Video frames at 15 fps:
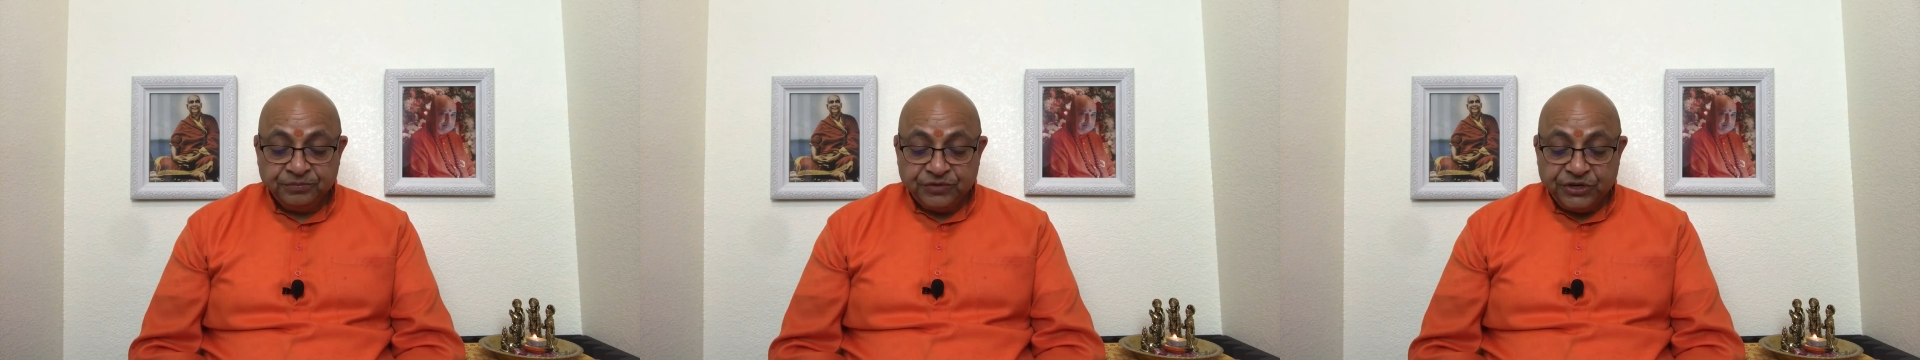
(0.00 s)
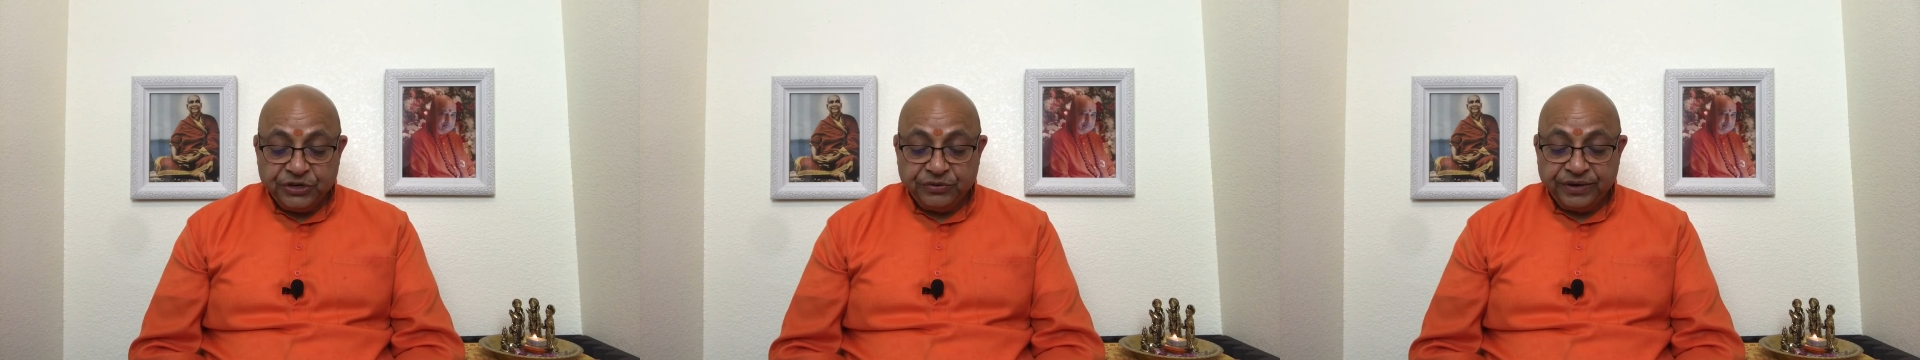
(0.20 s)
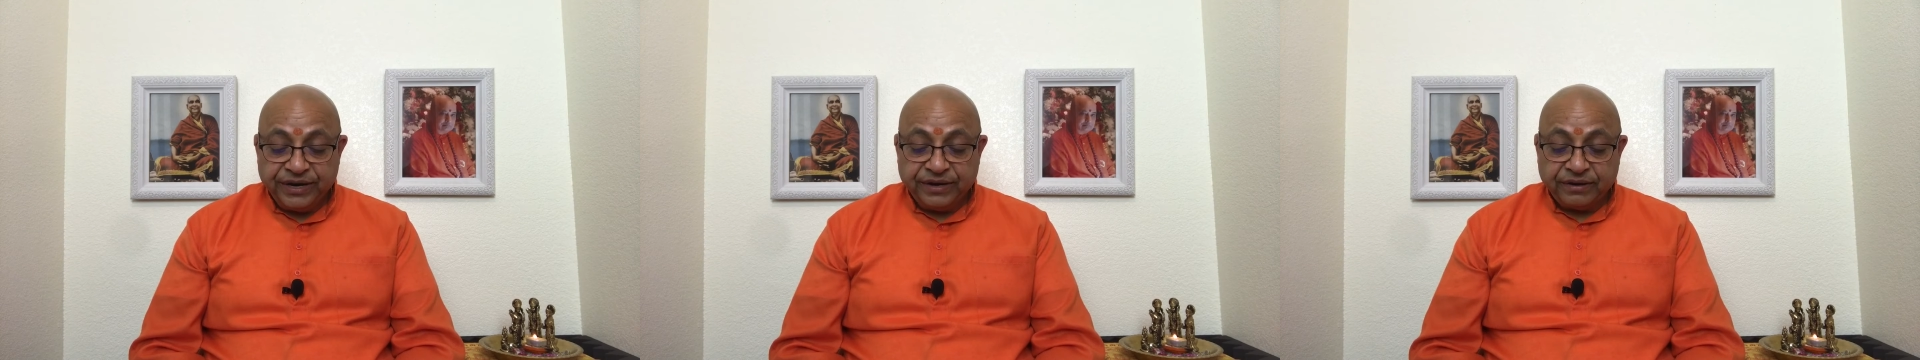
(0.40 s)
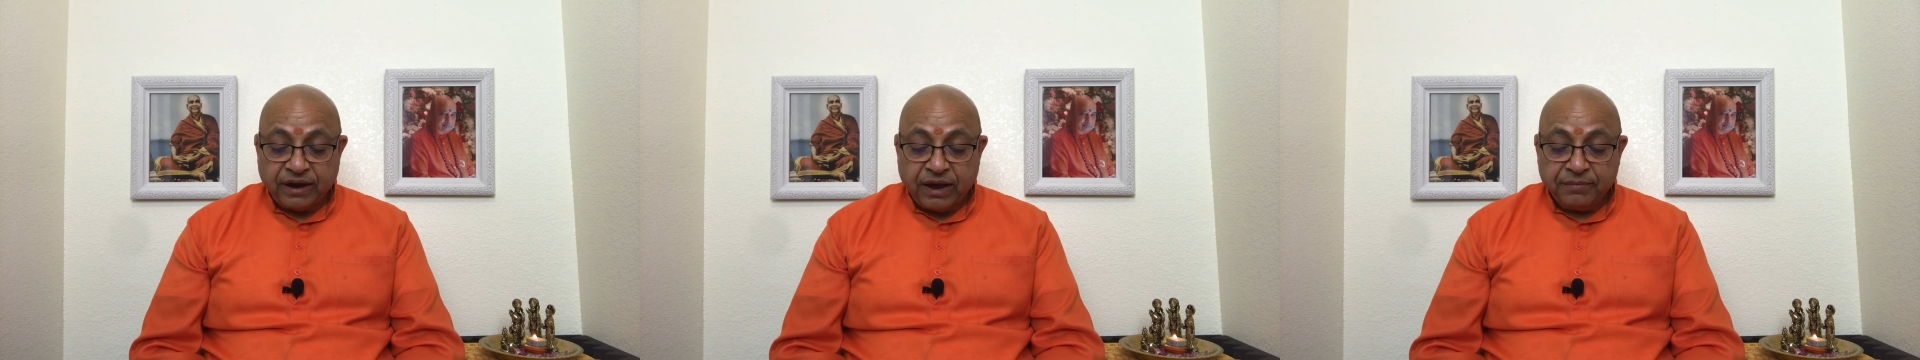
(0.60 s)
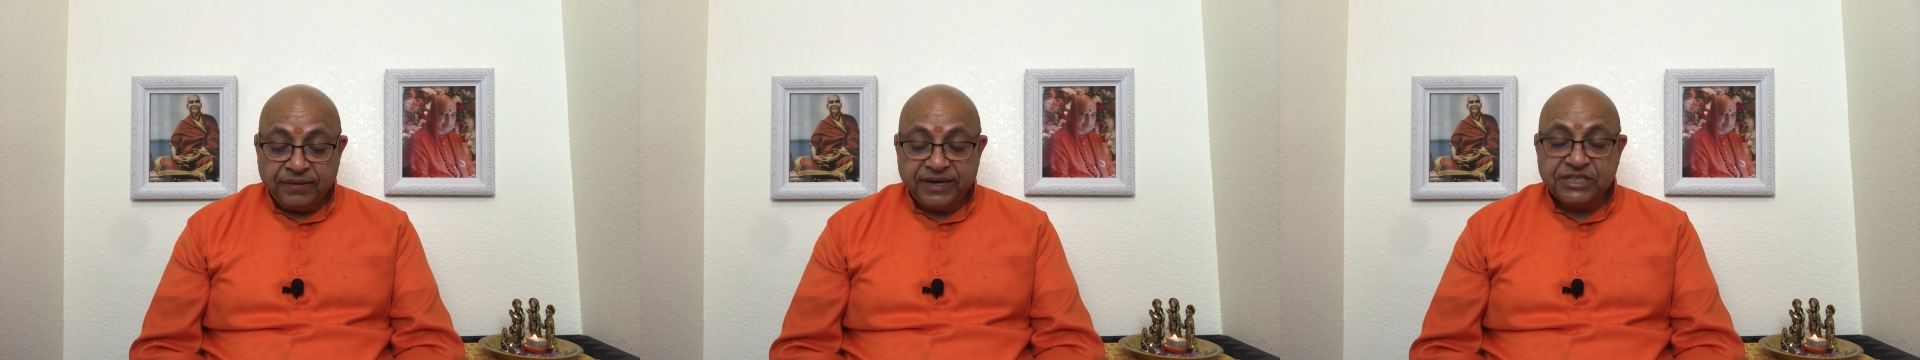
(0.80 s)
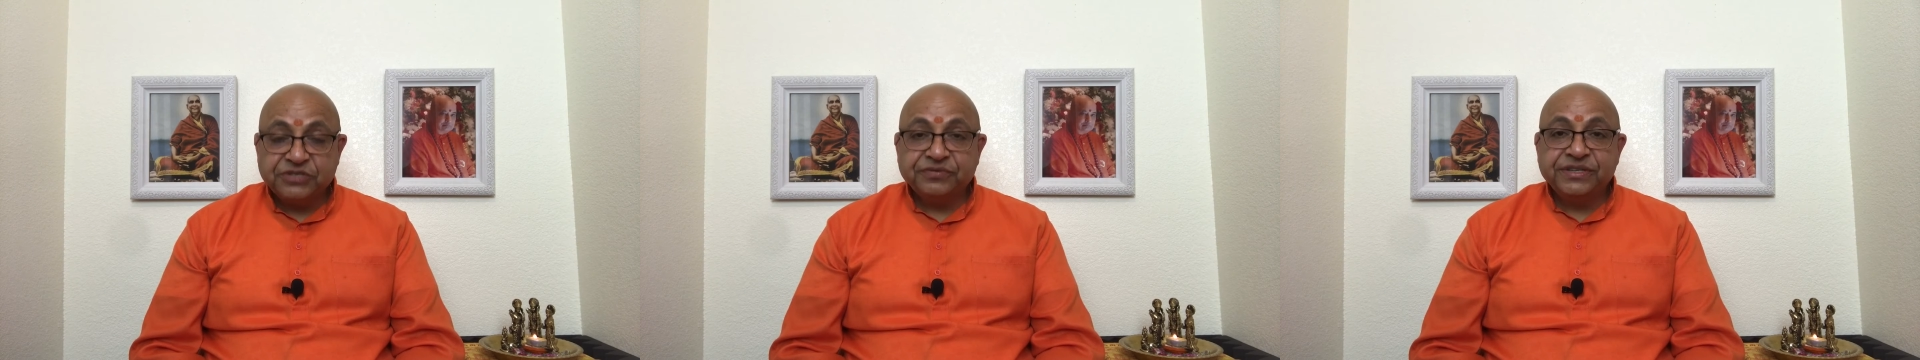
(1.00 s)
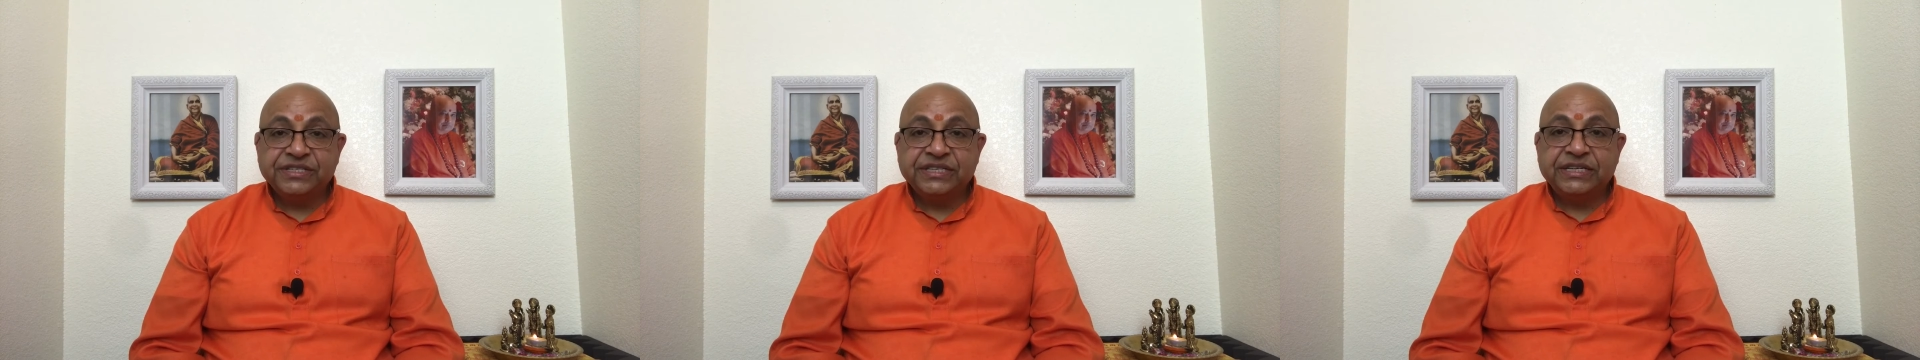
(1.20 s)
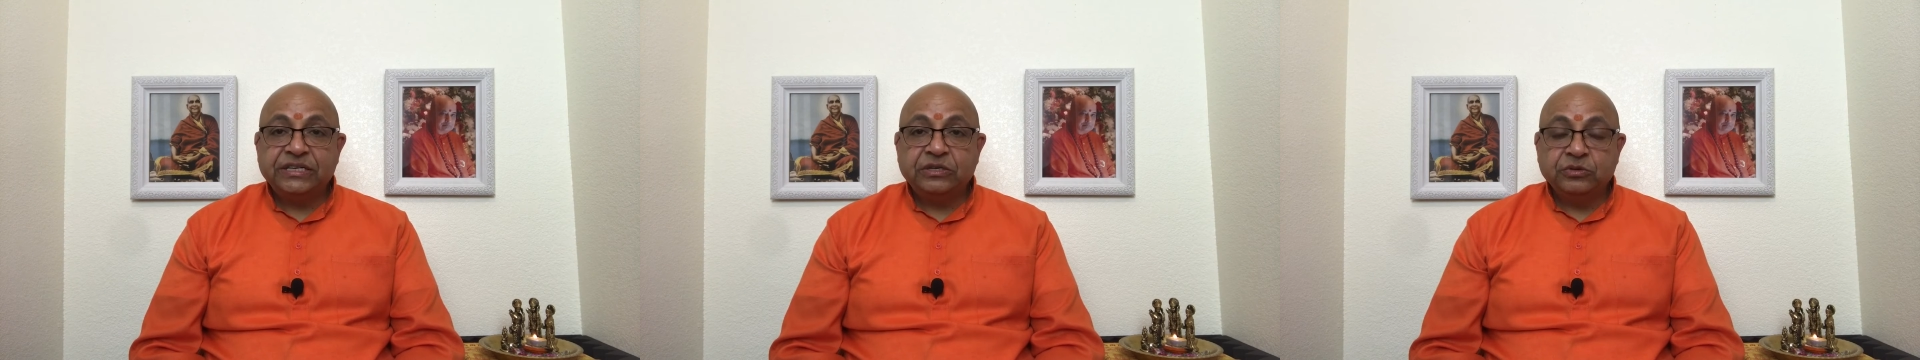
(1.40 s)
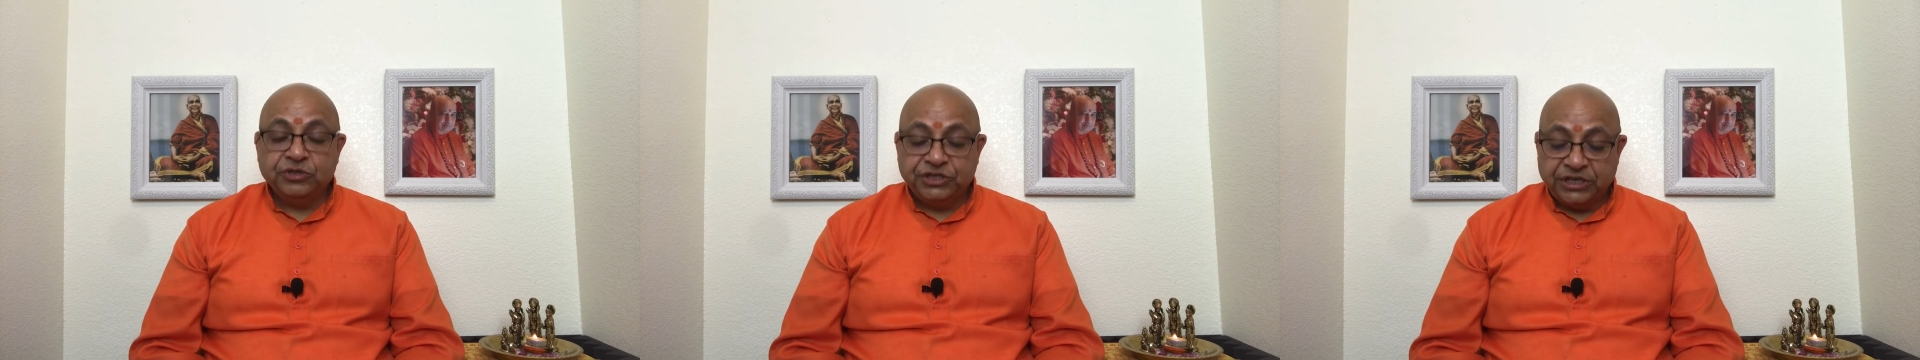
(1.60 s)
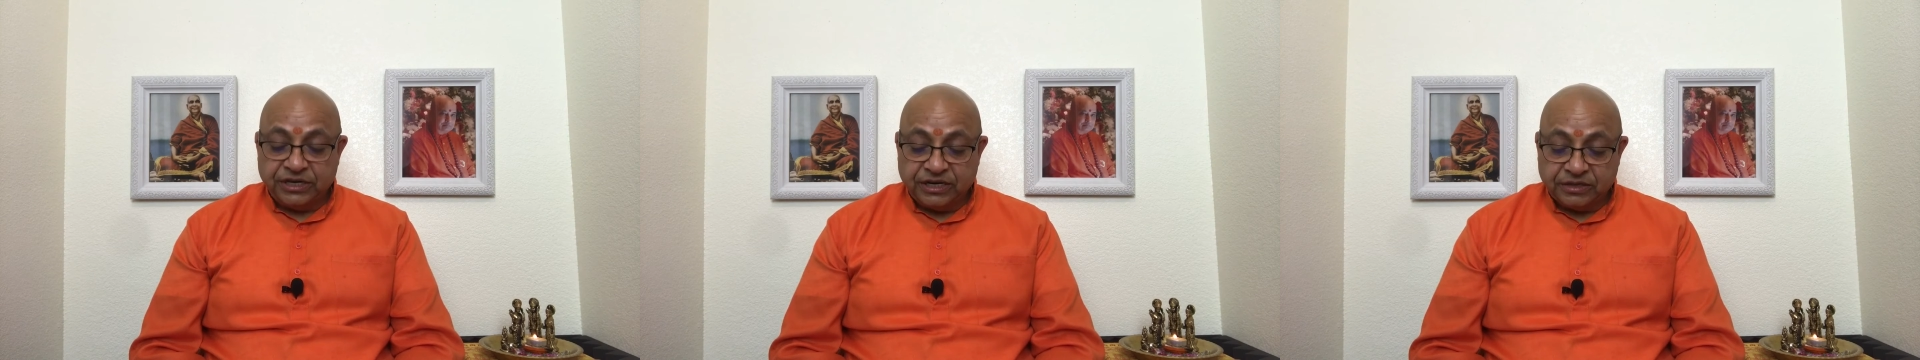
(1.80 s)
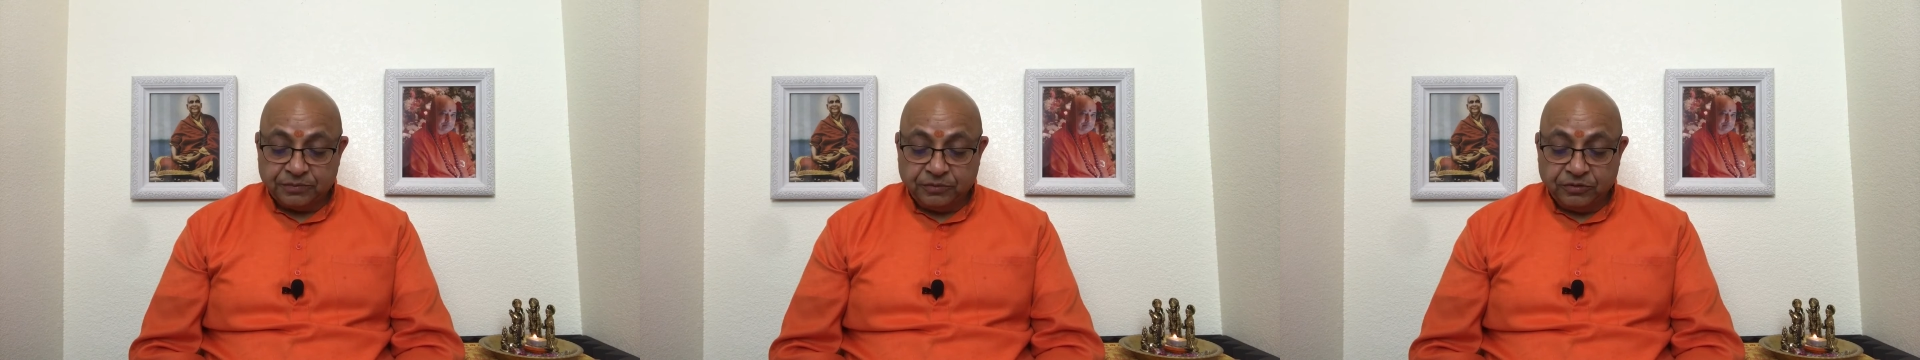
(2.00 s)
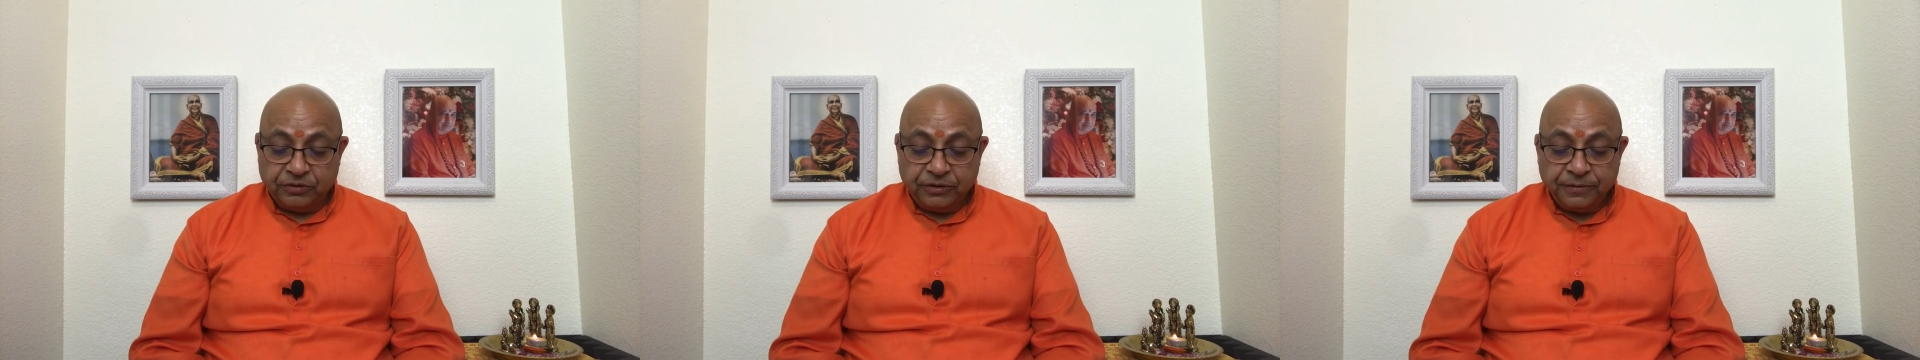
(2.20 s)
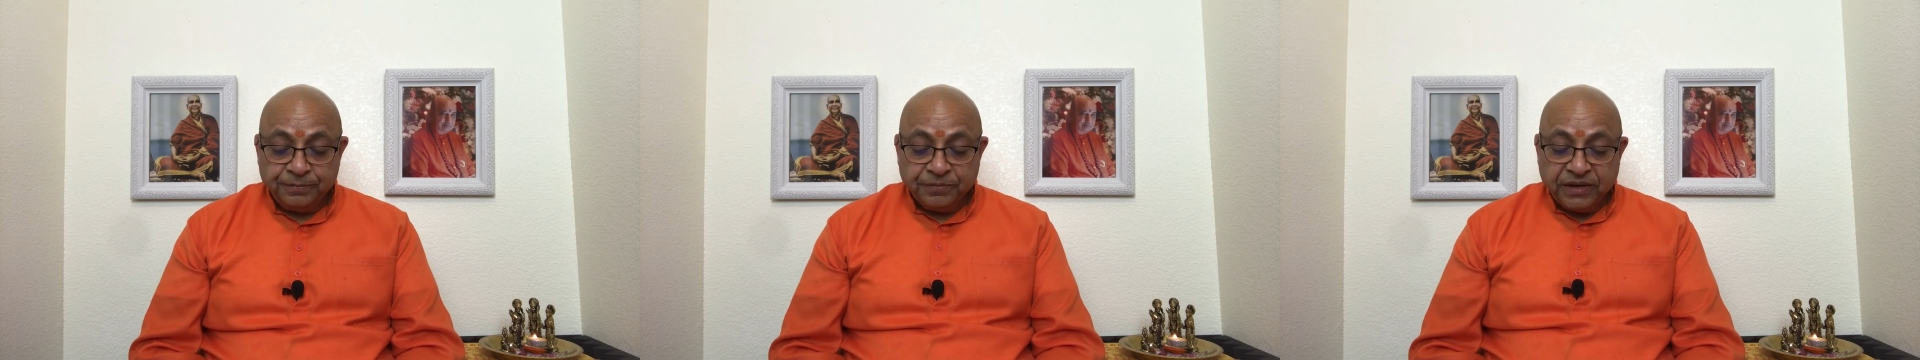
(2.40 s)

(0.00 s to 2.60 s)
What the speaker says: during Rama's visit to Janakpur